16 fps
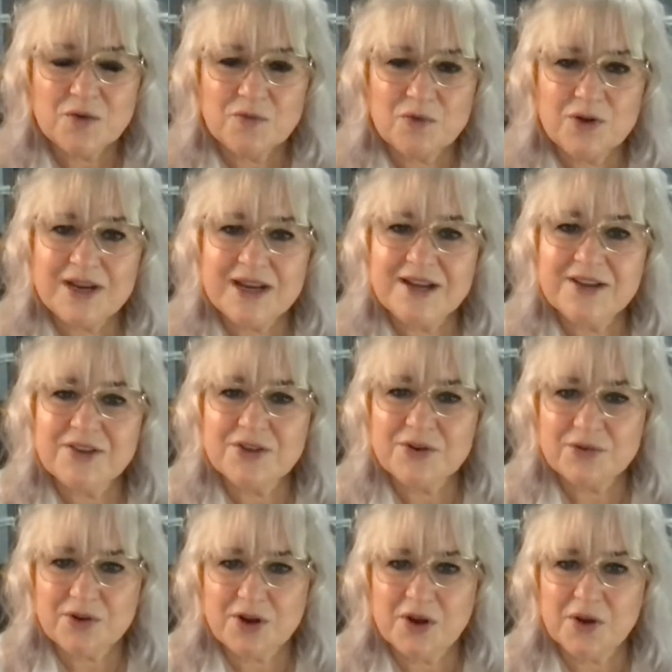running
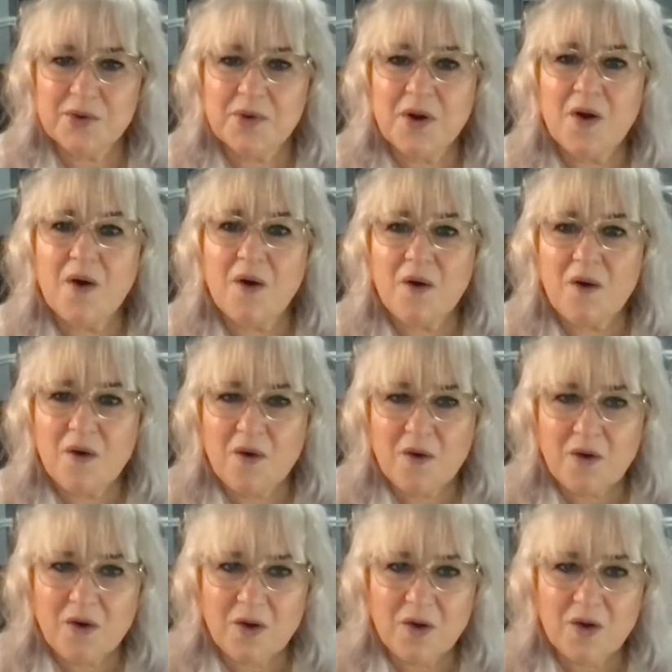through
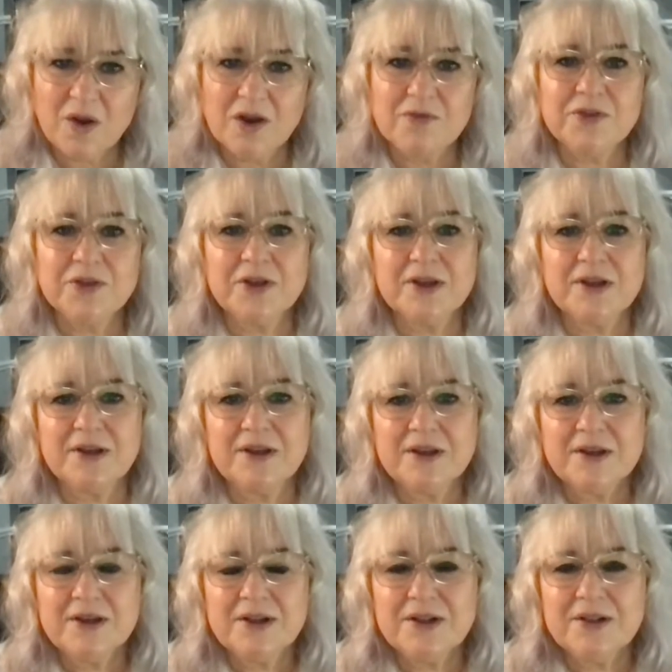all of the
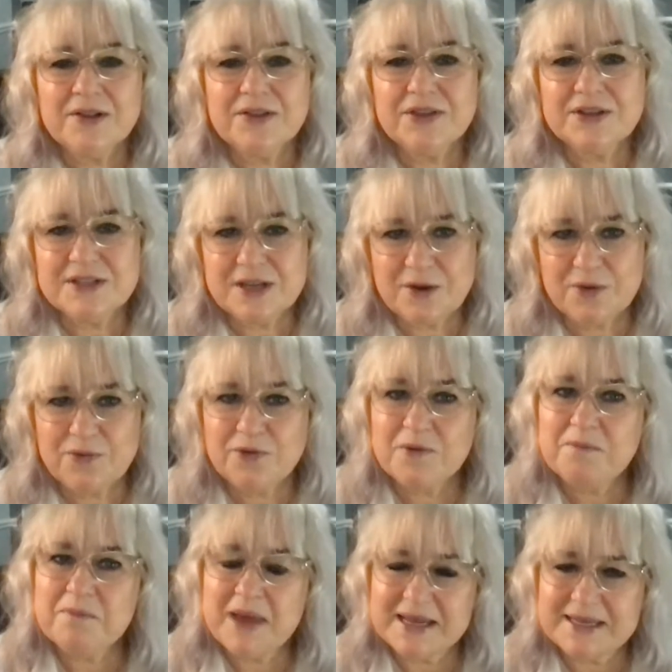
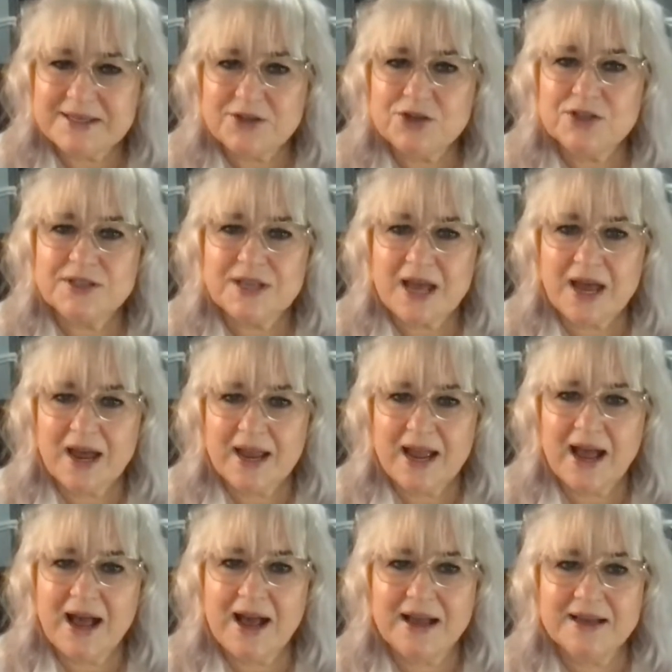different messages that I
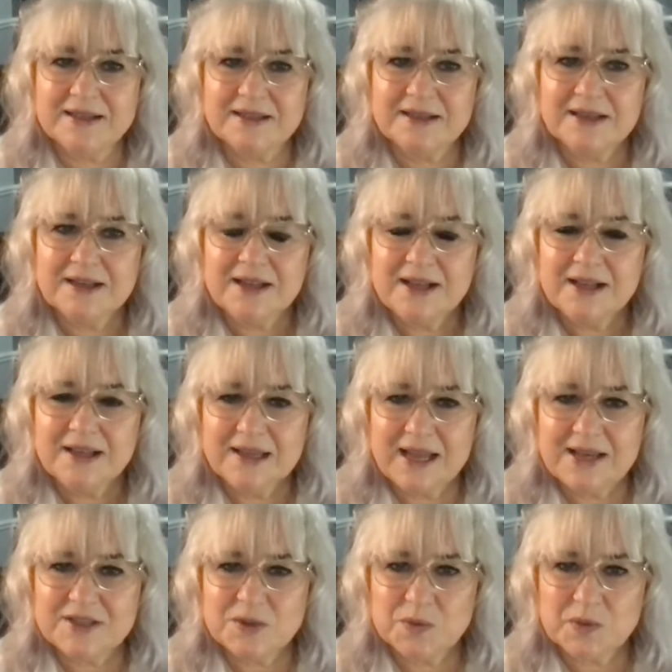had
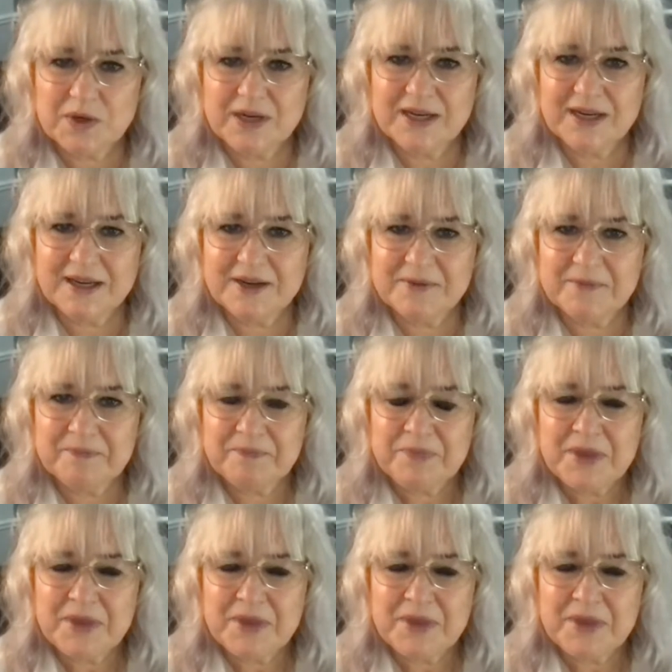last week.